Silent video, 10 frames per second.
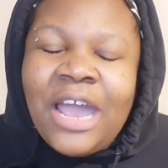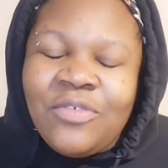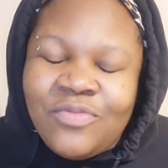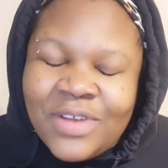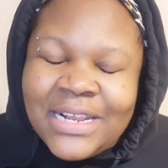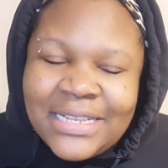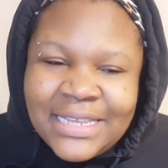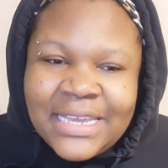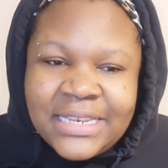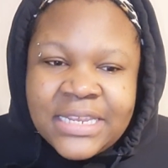I really
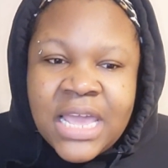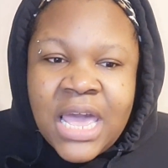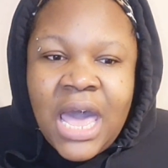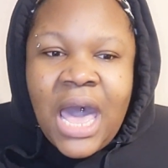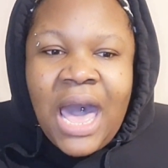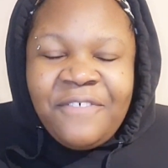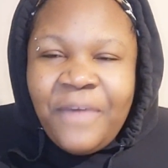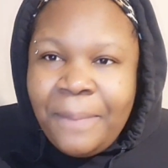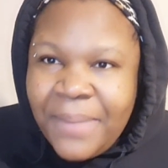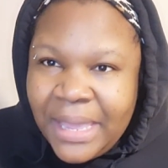did.
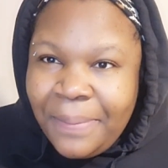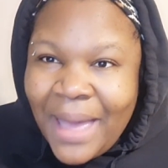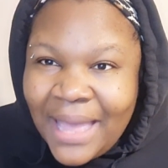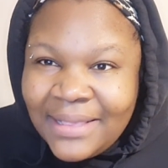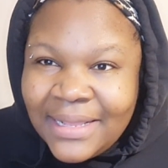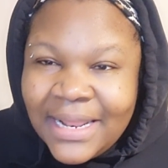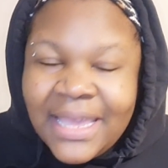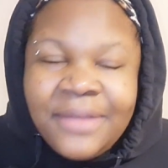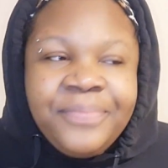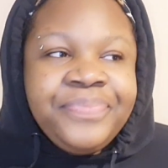For me
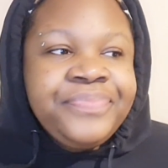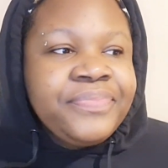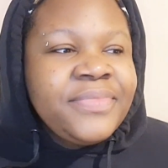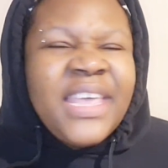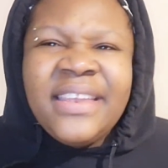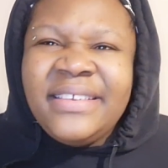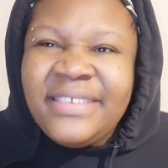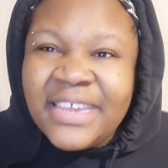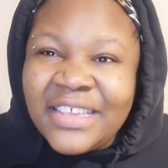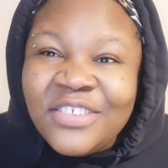personally, the
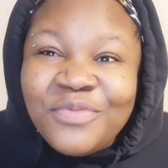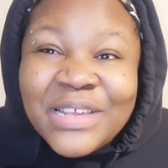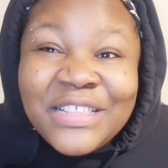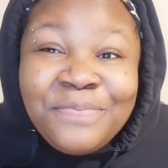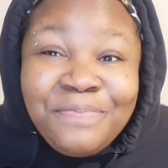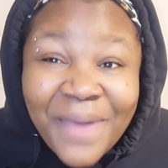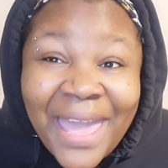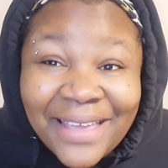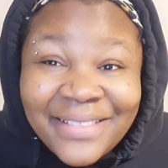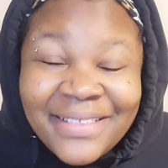
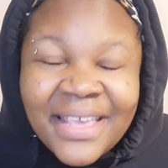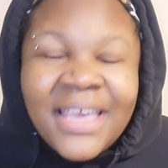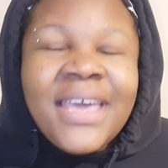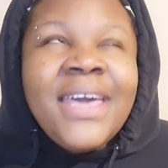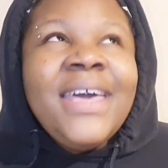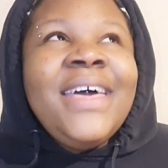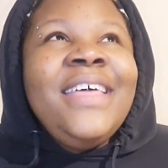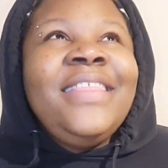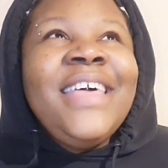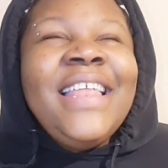disrespect,
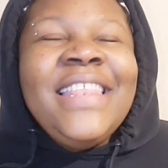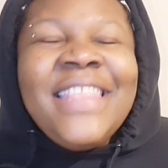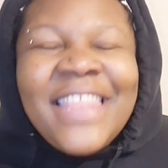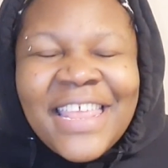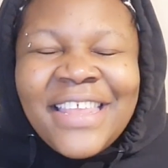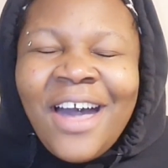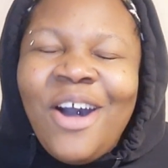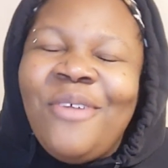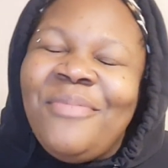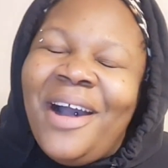
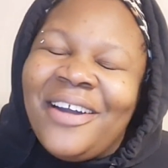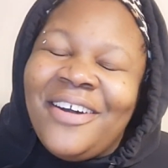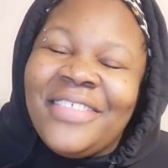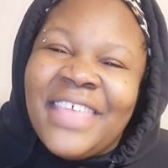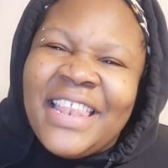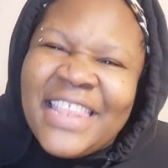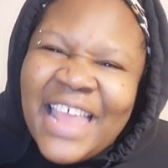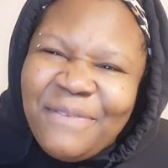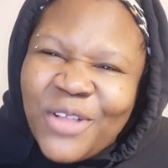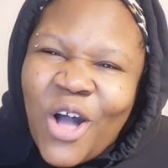oh my god, the
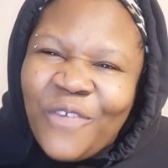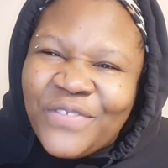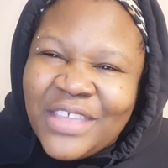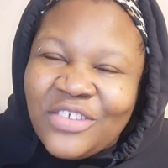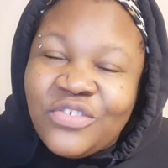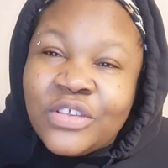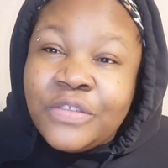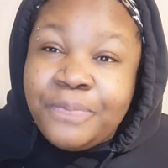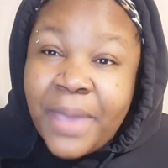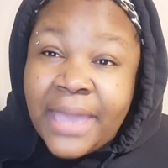level of
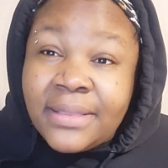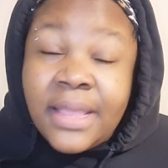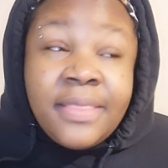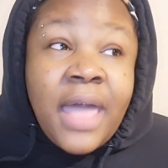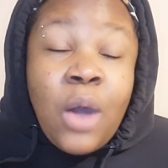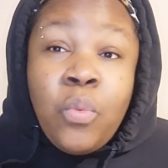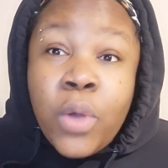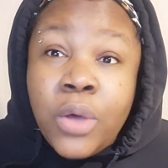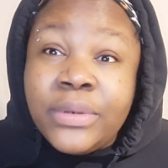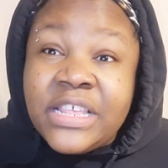disrespect that
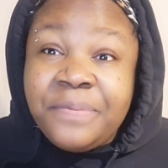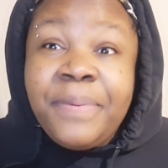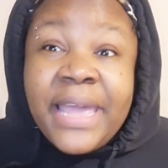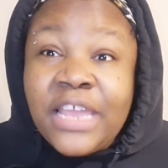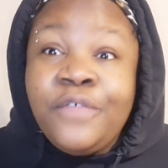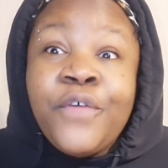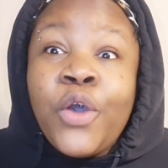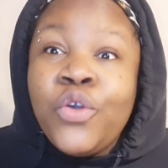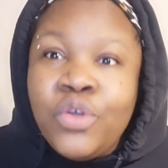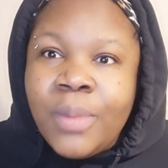Will displayed
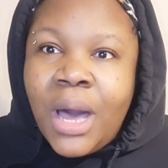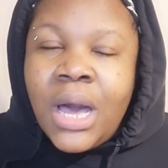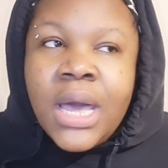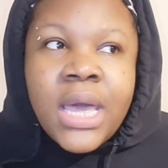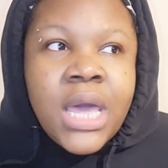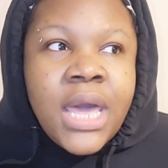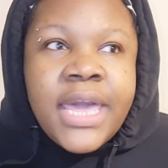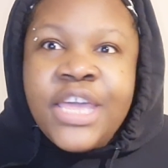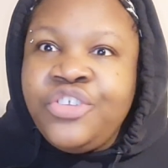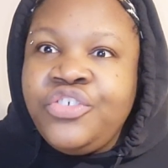for Uma
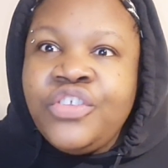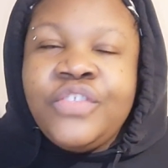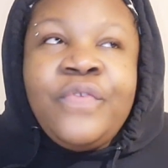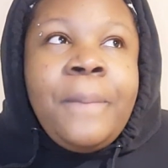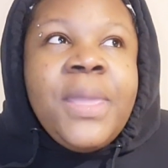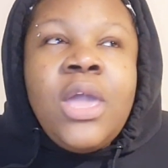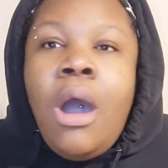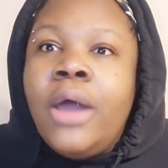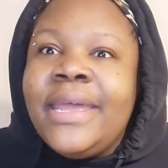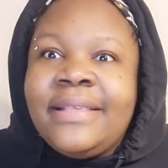is just, for me,
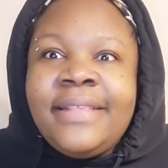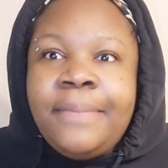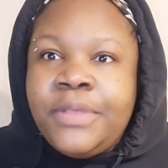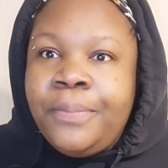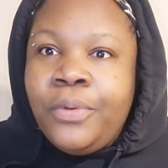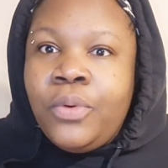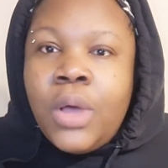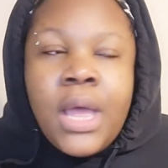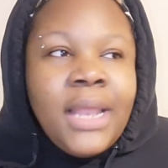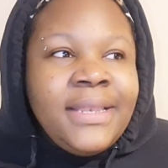unacceptable.
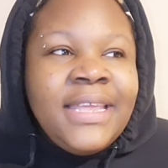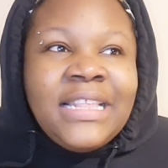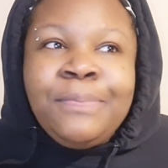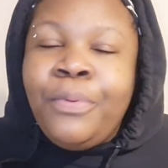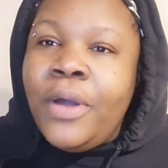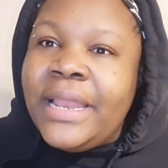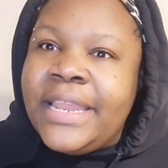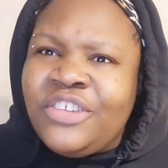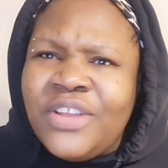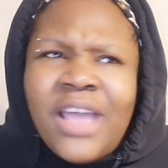This boy
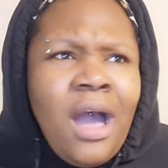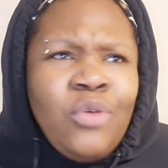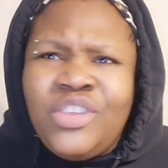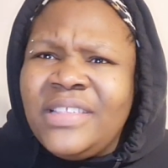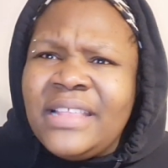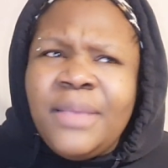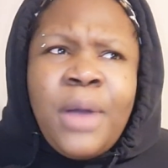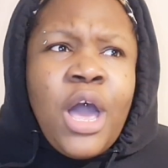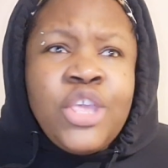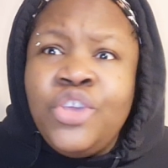literally, she said to him,
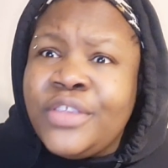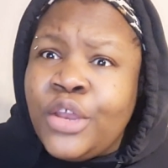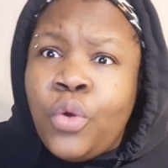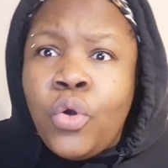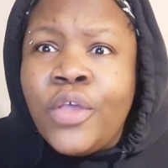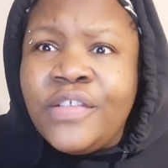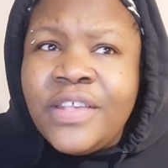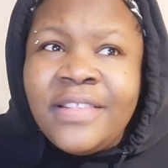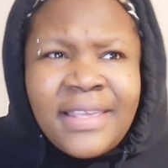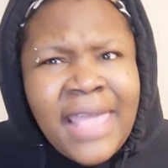you did all those
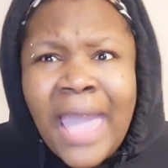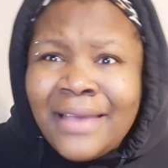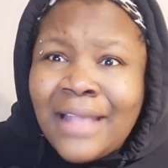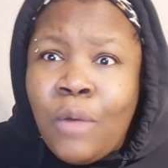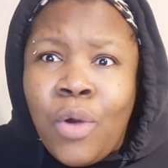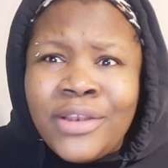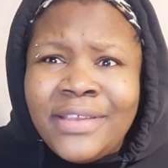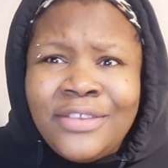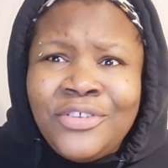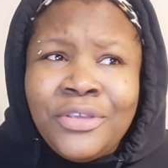things. Like, yeah, because I
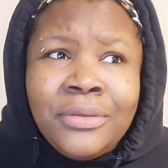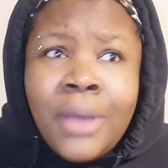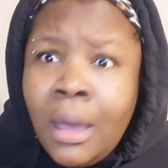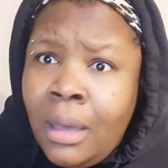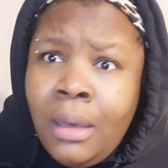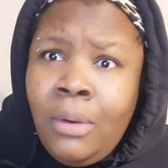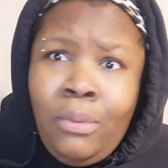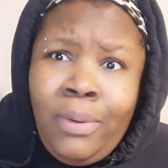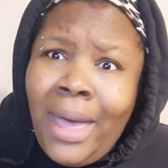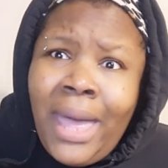wanted to.
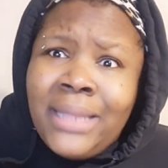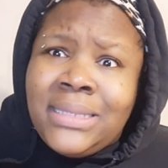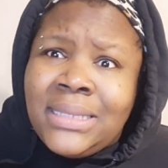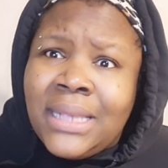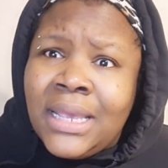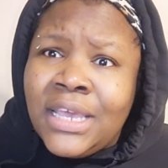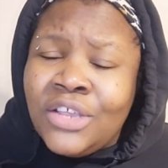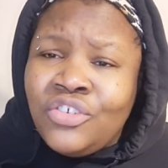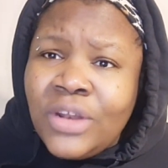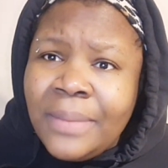What?
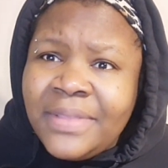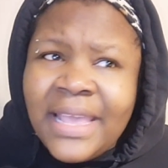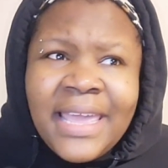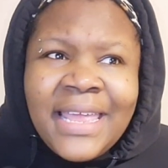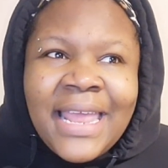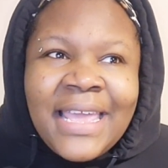Do you know what I'm saying?